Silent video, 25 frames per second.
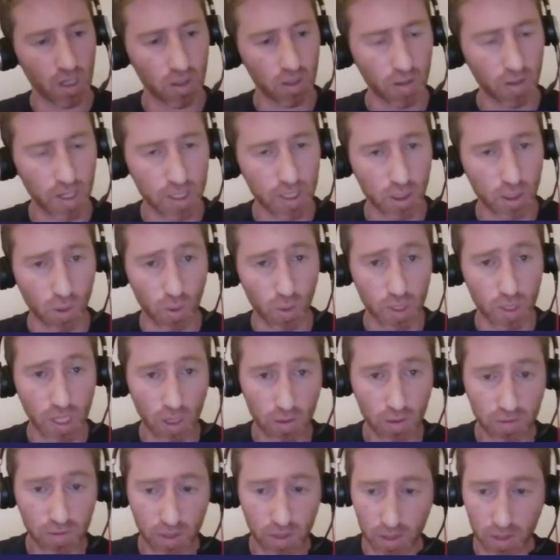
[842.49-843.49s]
Great, so
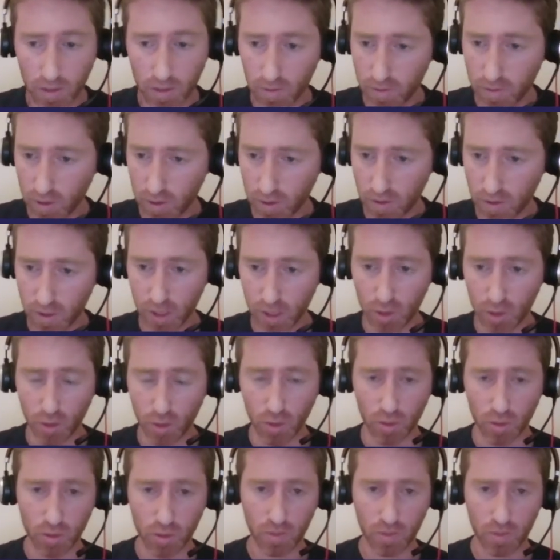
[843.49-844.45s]
without further ado,